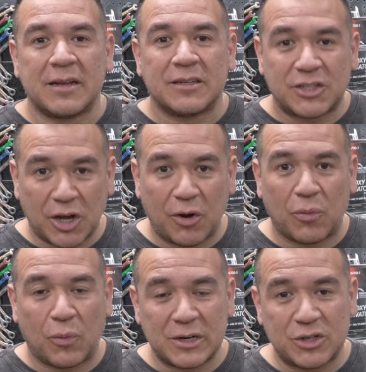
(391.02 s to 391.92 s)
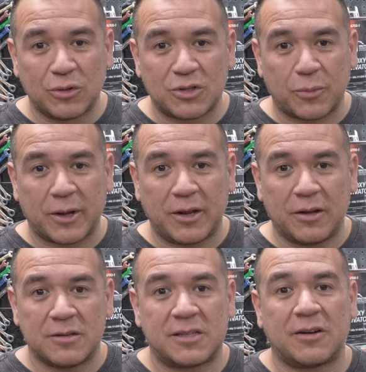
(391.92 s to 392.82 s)
So what tools are we going to
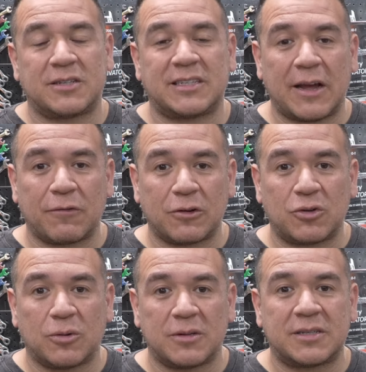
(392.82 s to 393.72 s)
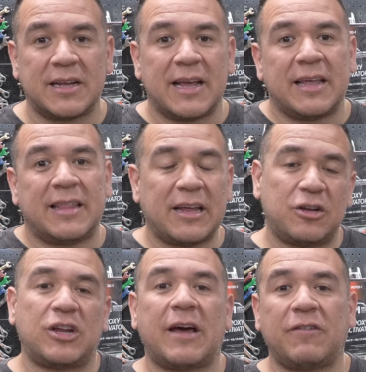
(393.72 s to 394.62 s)
use? There are several tools that you
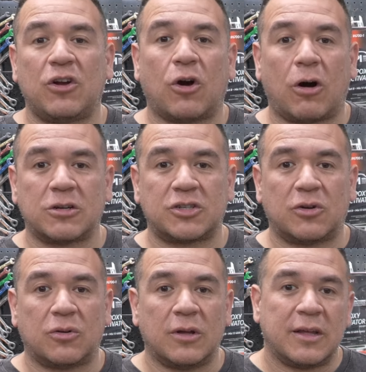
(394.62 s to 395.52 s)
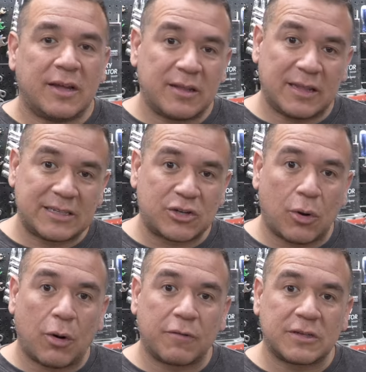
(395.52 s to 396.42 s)
should have in your arsenal. Let's go
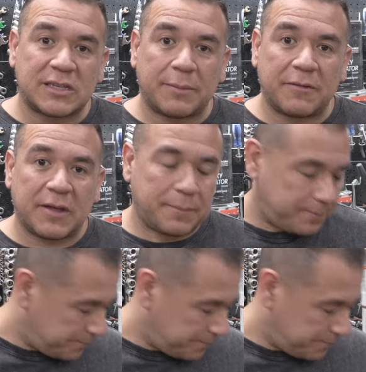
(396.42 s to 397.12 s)
over some of them.